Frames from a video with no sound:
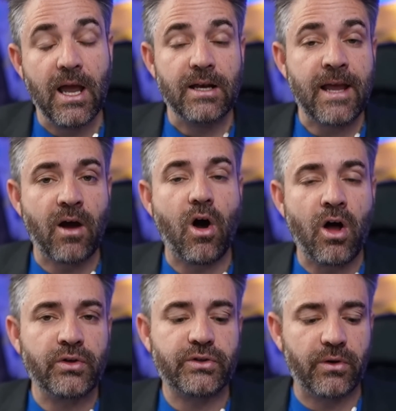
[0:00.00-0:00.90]
Now,
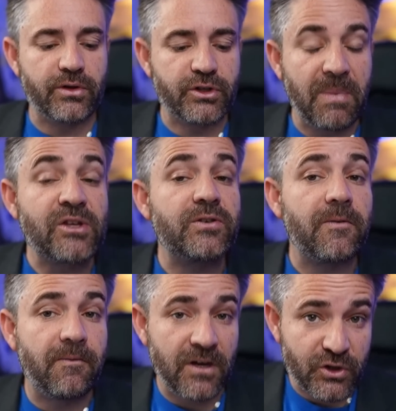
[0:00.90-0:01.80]
also the
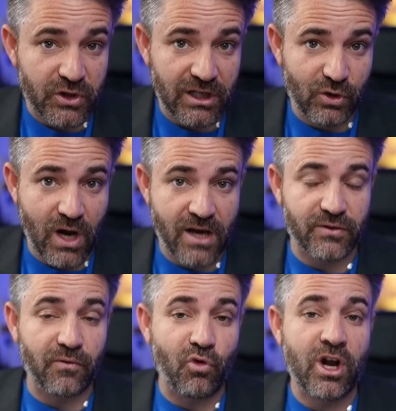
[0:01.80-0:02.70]
specificity, you guys,
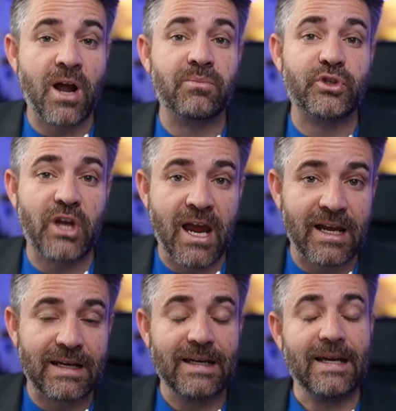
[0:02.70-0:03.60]
of what I'm
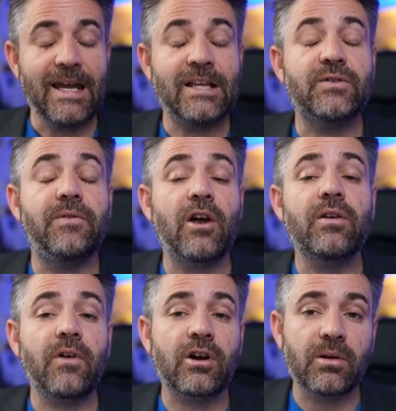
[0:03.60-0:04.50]
saying, it's very,
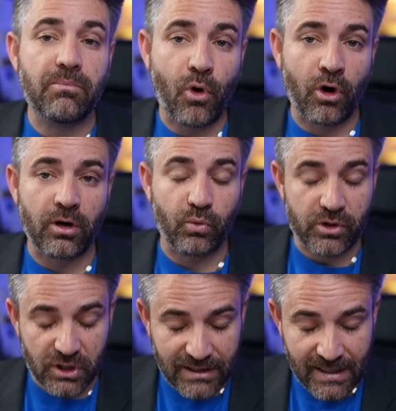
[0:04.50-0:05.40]
very important,
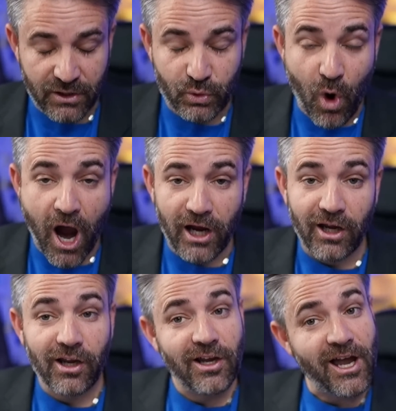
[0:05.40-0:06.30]
which again is why
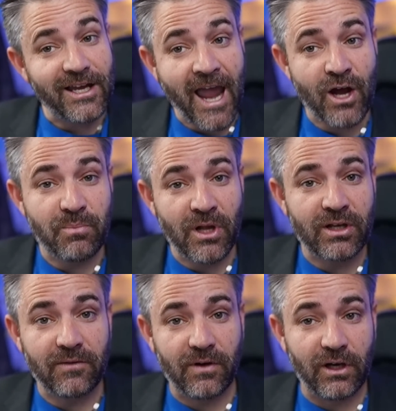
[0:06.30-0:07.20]

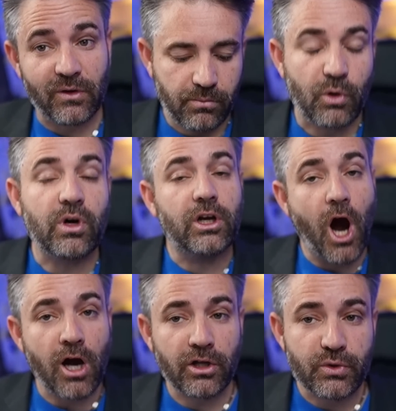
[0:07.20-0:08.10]
accountability videos. But
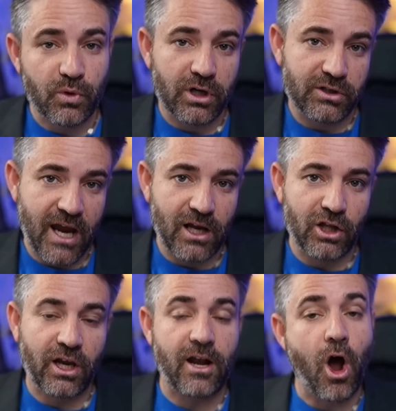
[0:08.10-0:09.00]
regardless, we're gonna take a
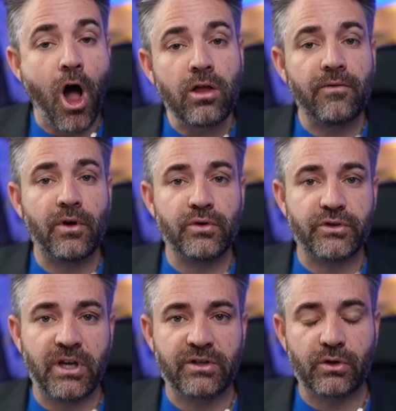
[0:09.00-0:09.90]
look at all of those
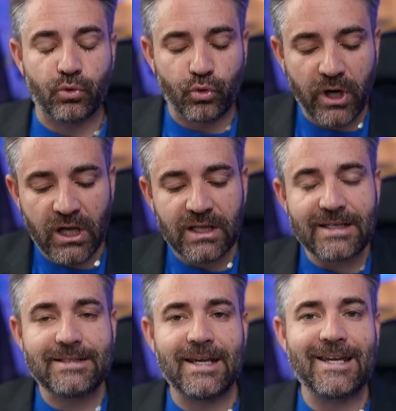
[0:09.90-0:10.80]
things and really
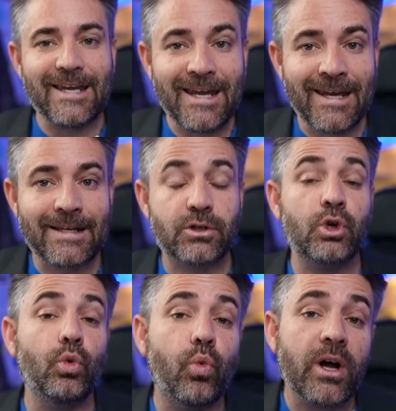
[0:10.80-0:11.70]
dig
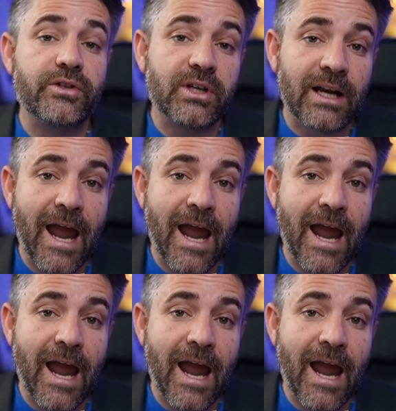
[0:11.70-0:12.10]
into what's gonna